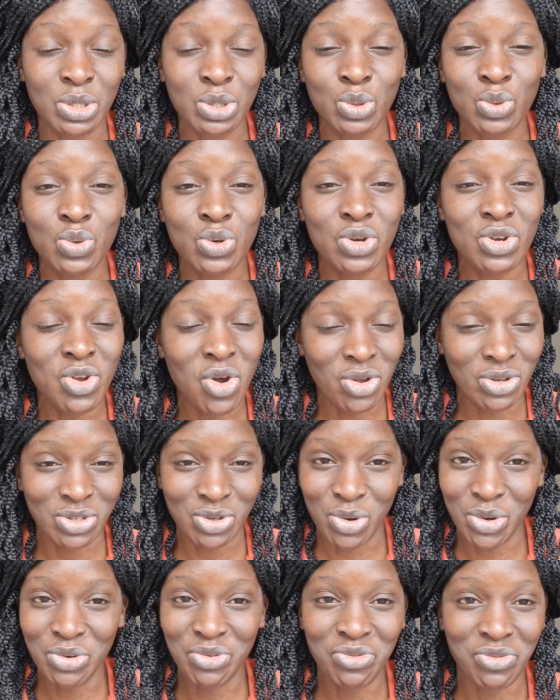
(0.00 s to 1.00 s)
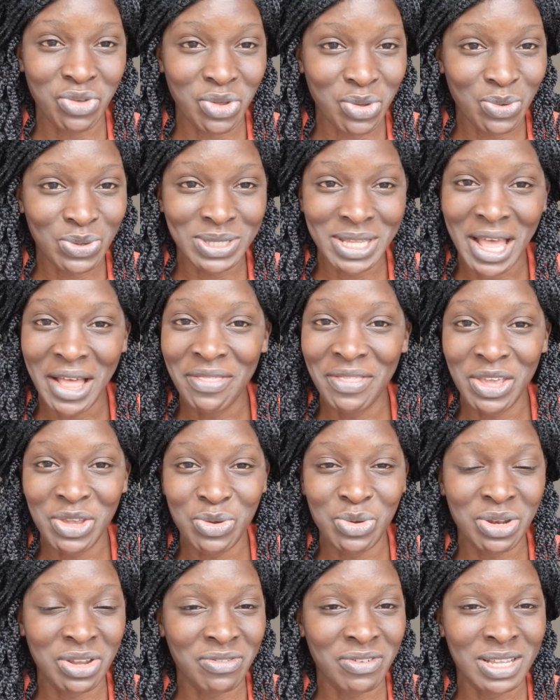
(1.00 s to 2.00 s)
Do not confuse the
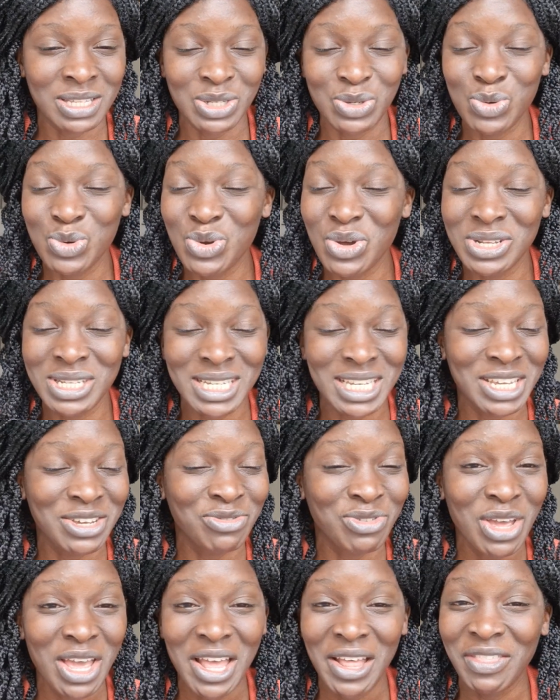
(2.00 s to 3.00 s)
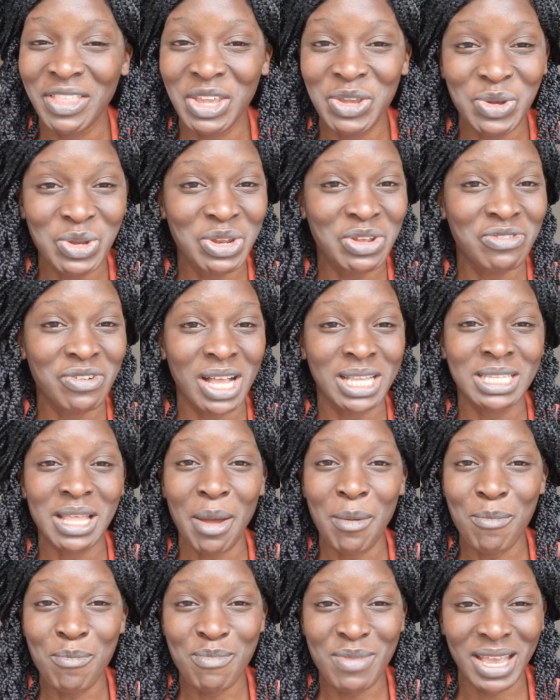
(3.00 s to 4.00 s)
universe. Do not give the universe
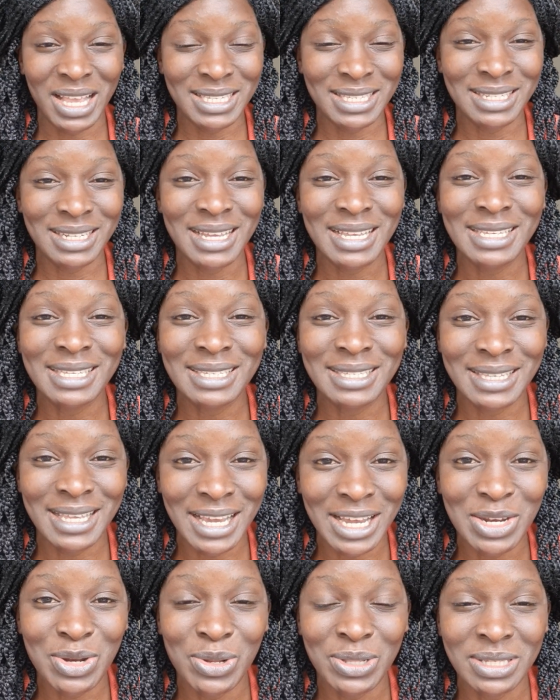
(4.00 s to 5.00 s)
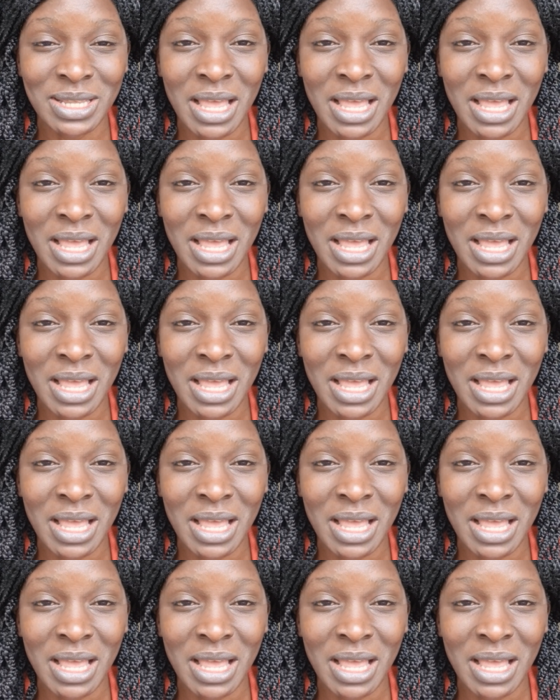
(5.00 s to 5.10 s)
mixed signals.